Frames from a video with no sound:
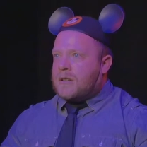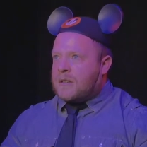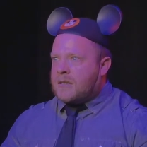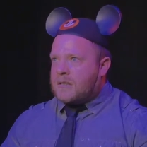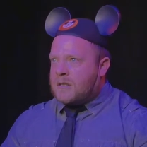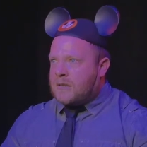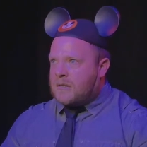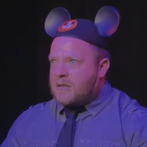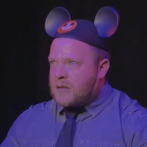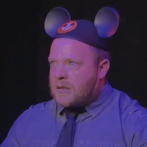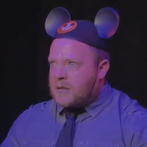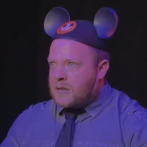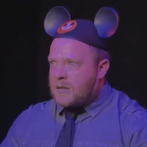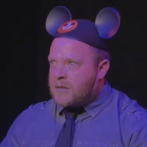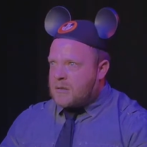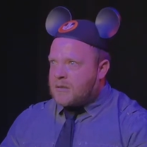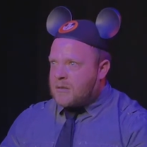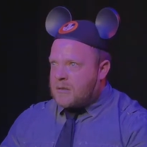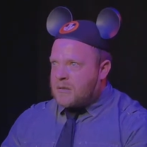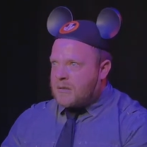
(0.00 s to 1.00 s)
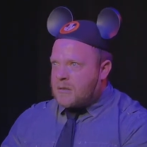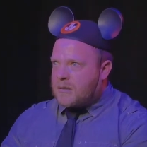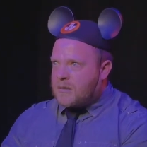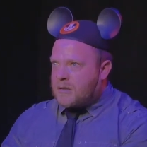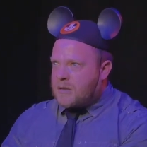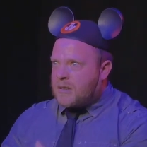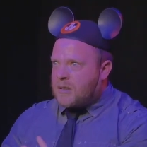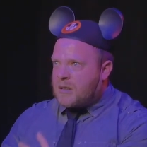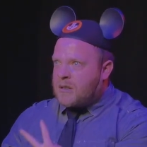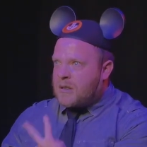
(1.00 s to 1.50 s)

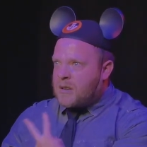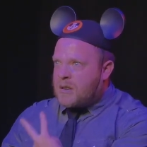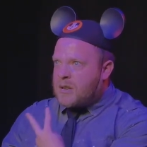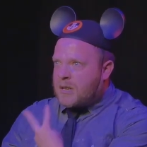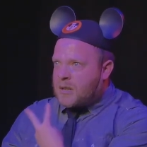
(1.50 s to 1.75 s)
Nobody speaks.